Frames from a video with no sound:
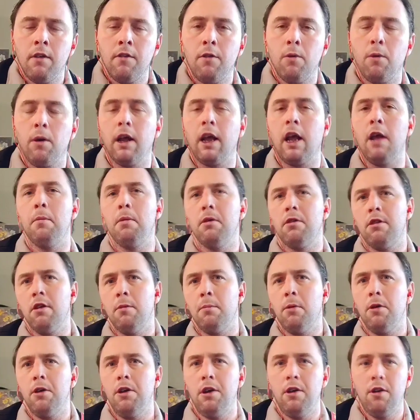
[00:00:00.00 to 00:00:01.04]
you want to keep it
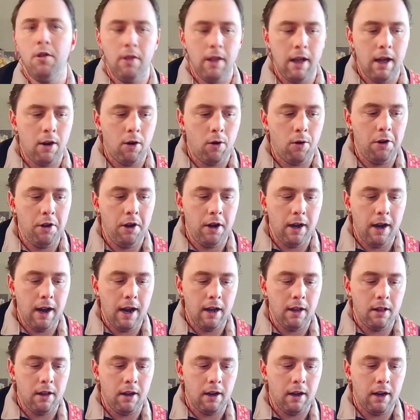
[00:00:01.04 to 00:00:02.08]
simple, you could do that, or you could
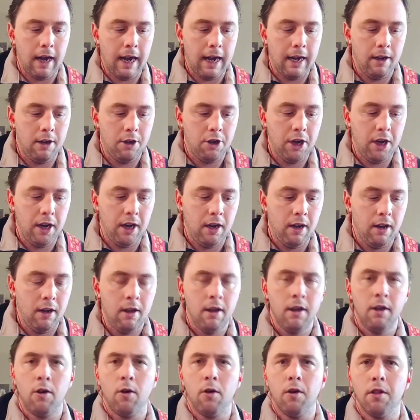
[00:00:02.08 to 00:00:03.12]
add the high G,
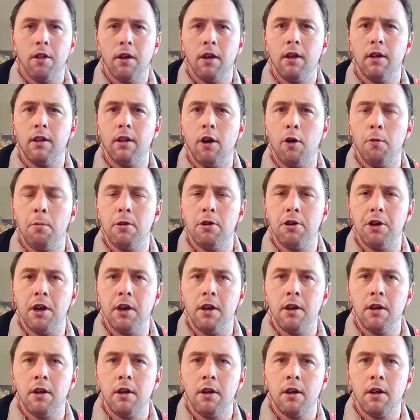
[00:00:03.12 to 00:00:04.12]
or the open G.